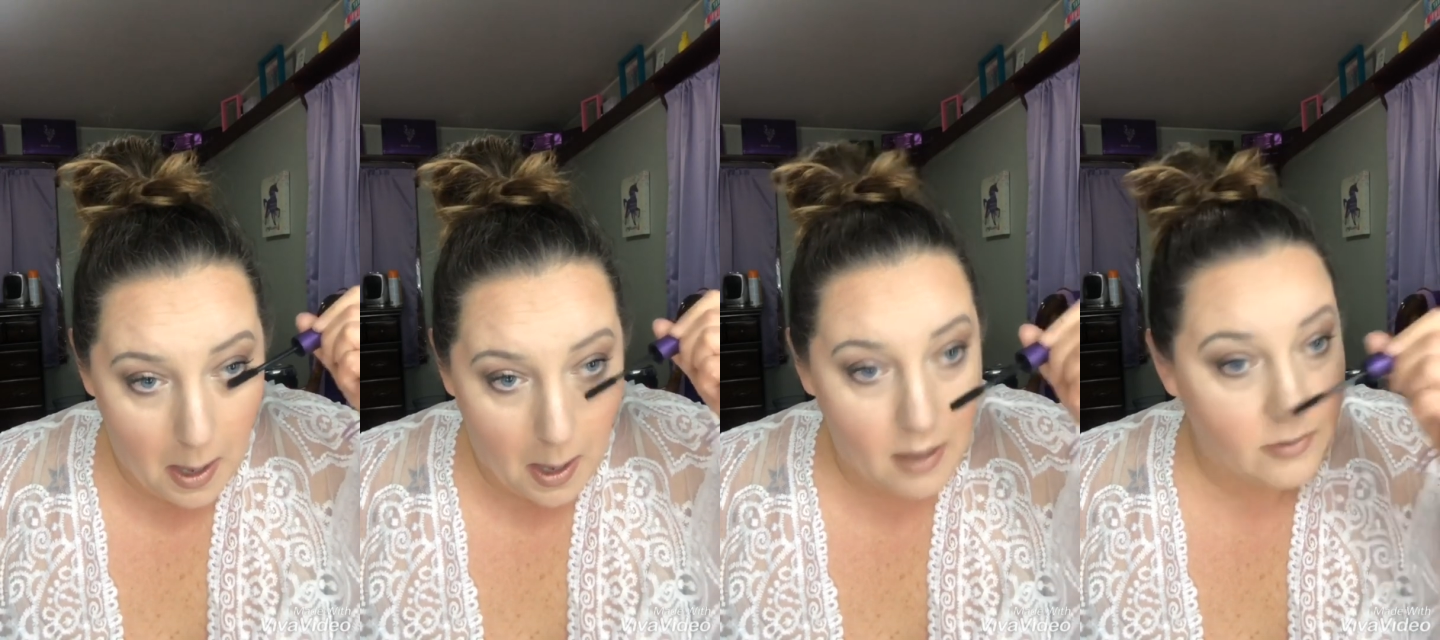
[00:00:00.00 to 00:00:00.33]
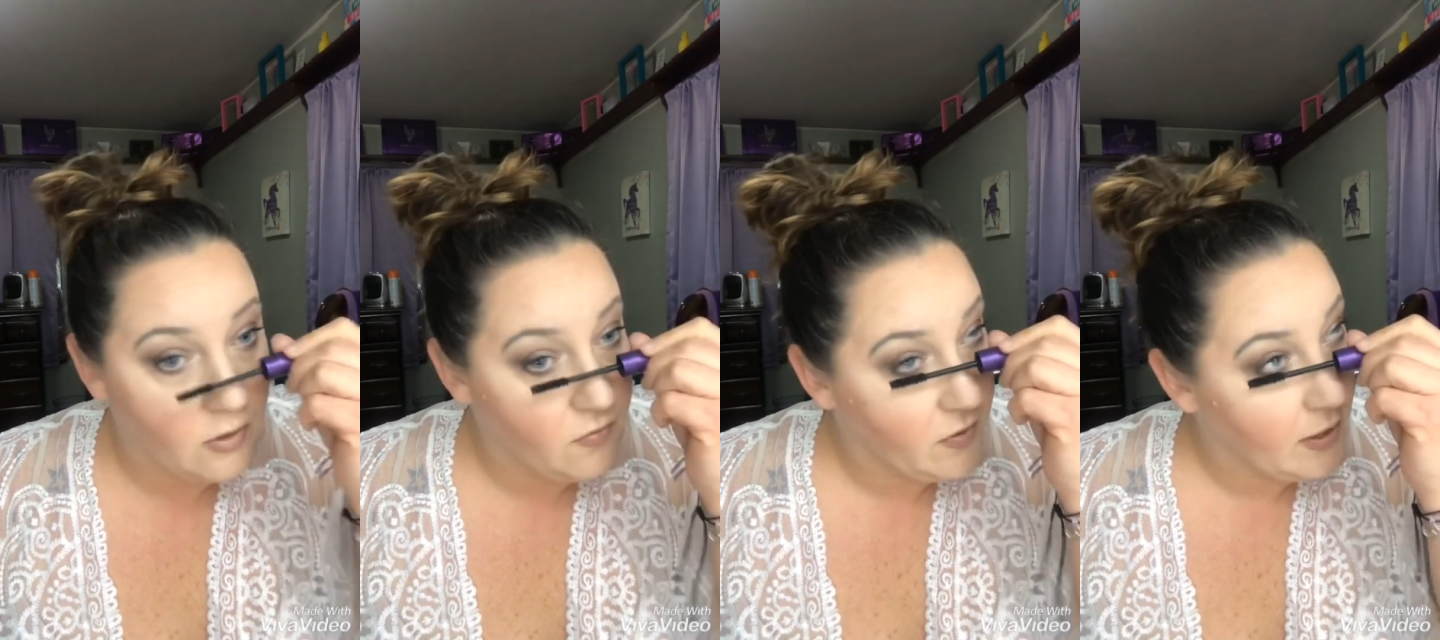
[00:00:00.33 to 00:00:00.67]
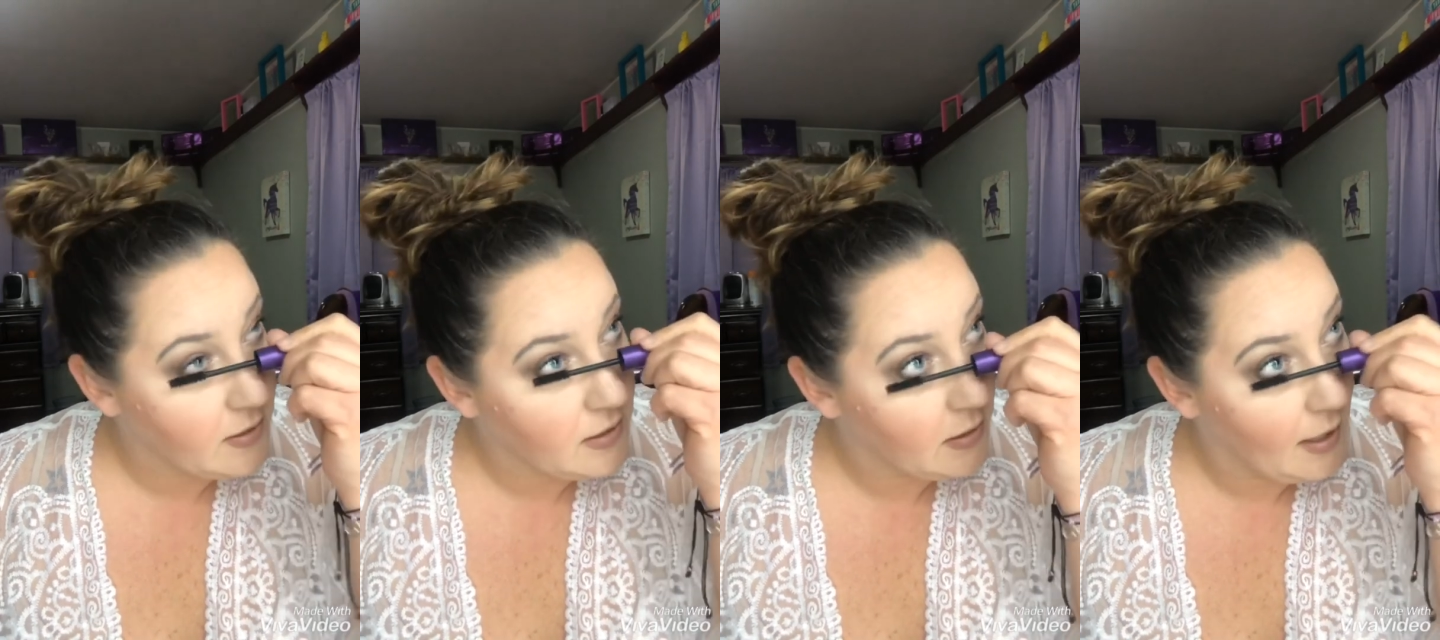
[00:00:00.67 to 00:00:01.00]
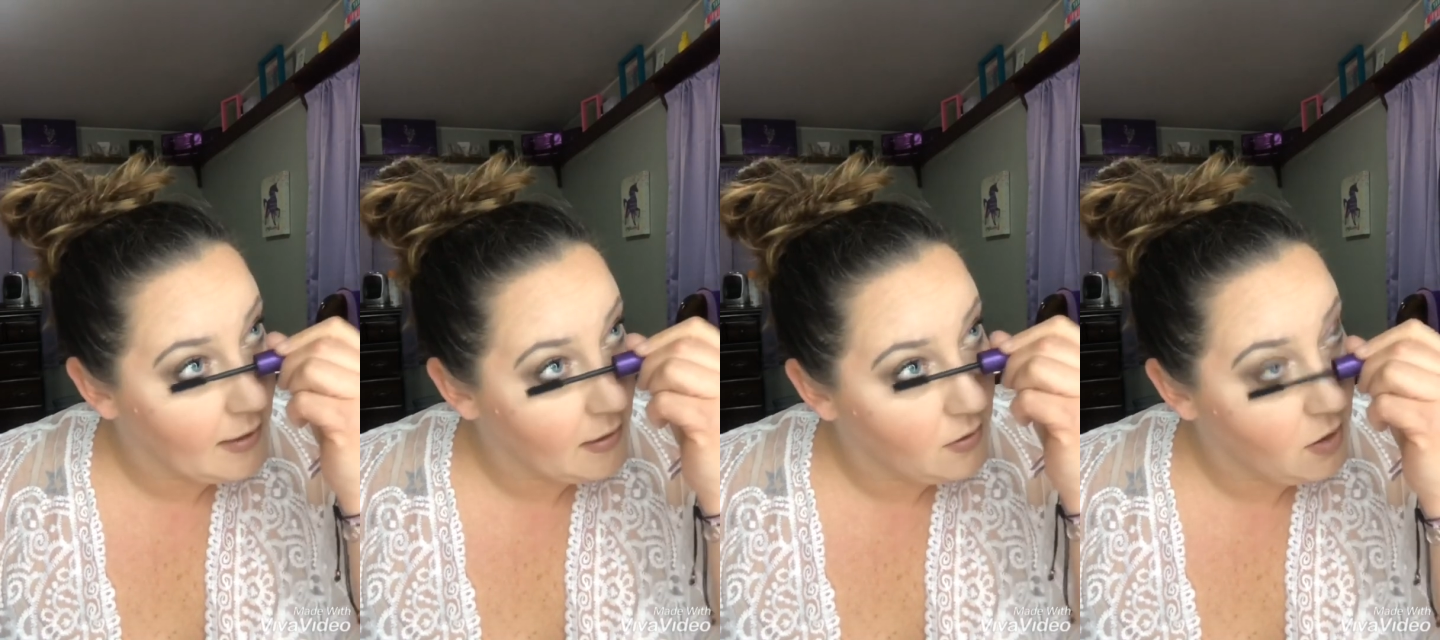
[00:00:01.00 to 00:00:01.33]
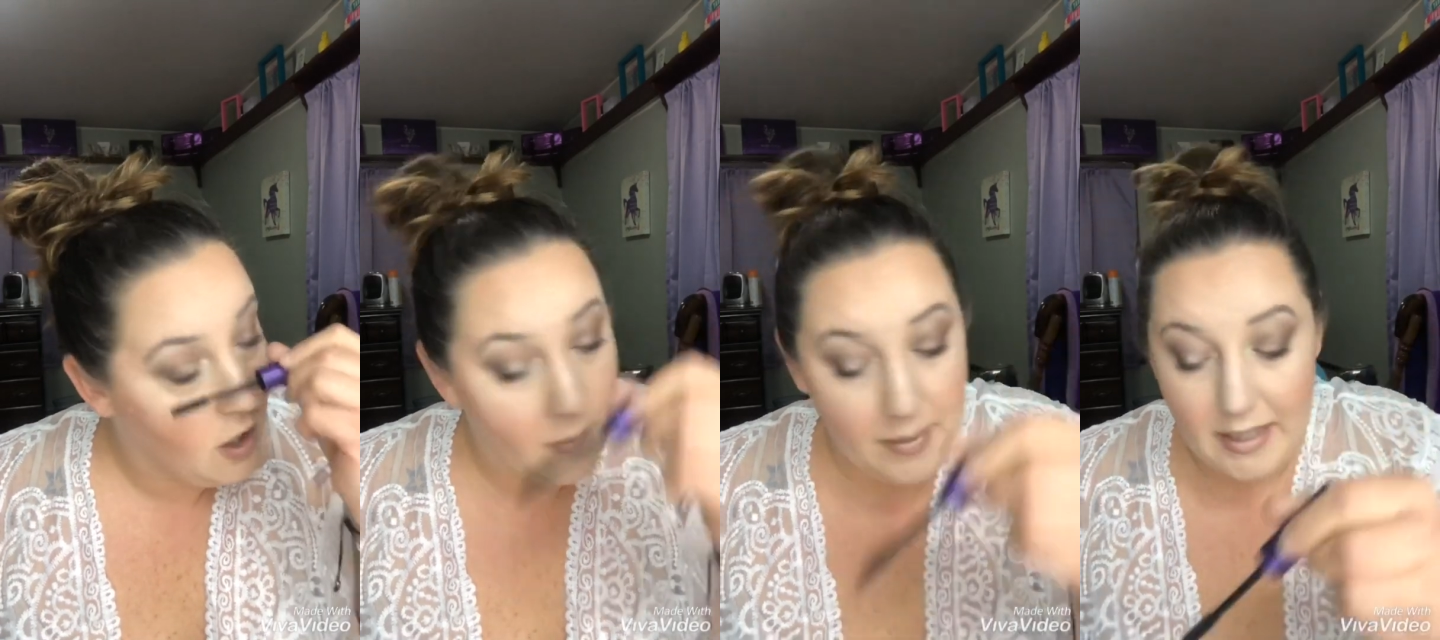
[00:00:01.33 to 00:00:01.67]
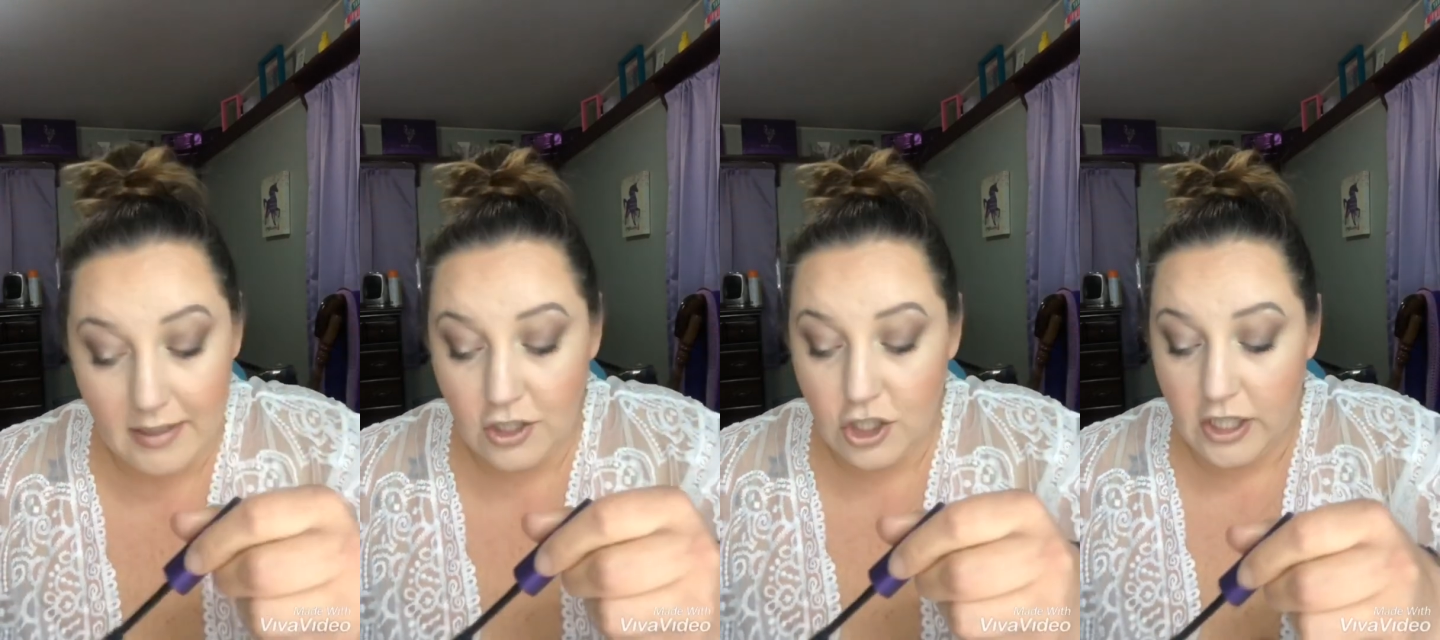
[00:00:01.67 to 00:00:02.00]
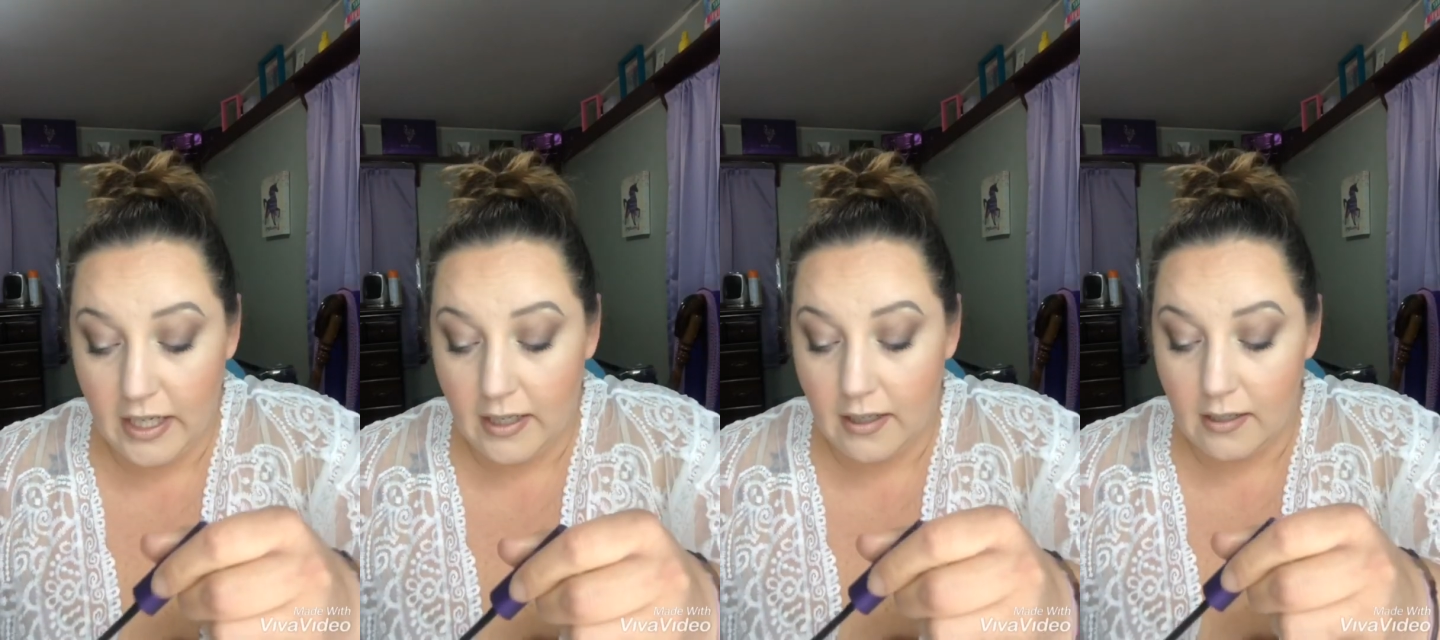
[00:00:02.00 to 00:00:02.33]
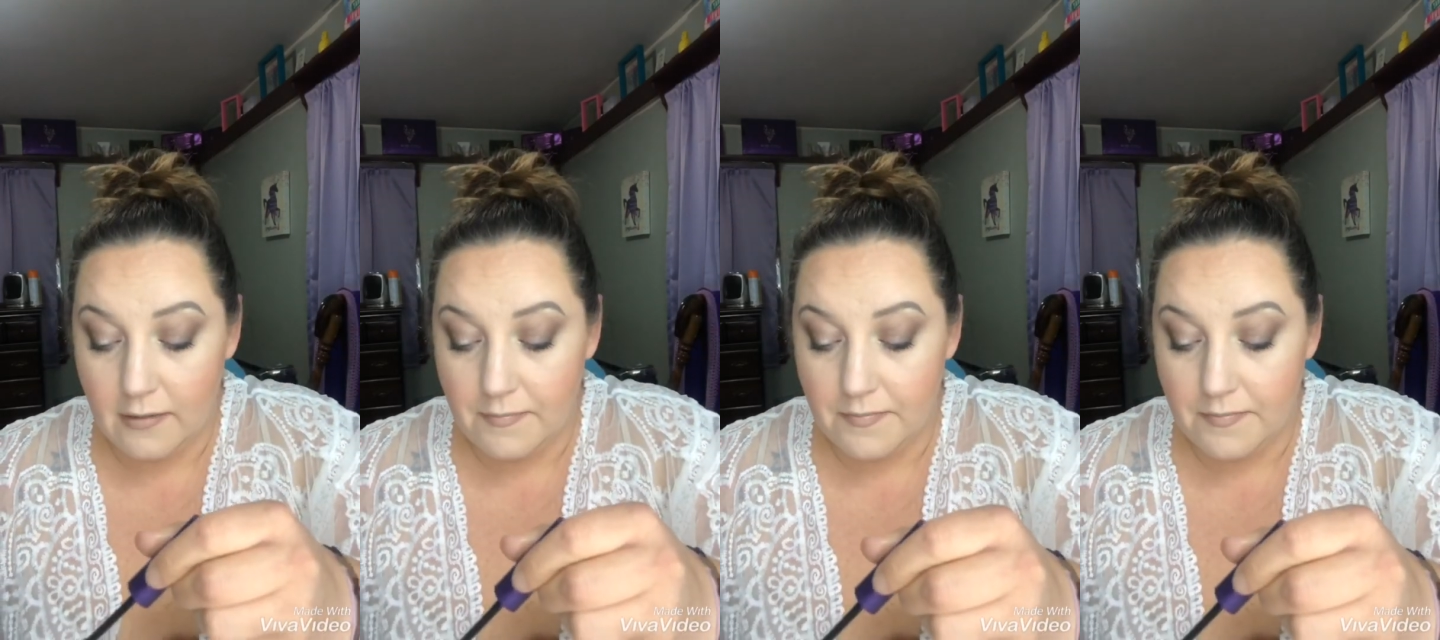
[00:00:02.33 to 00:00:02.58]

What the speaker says: Don't forget to like and comment and share.